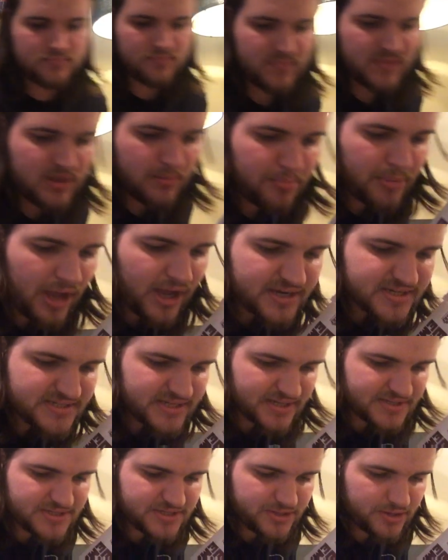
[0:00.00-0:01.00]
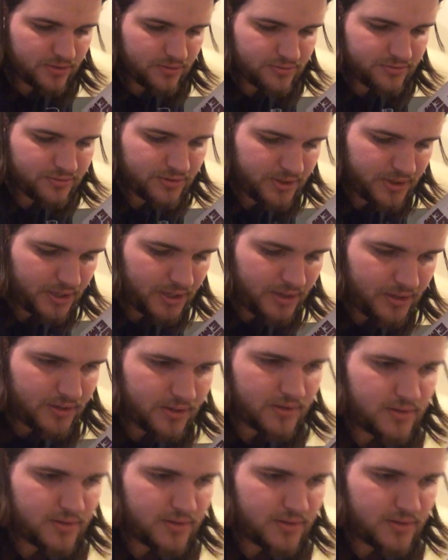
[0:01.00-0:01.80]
box sets to go through here.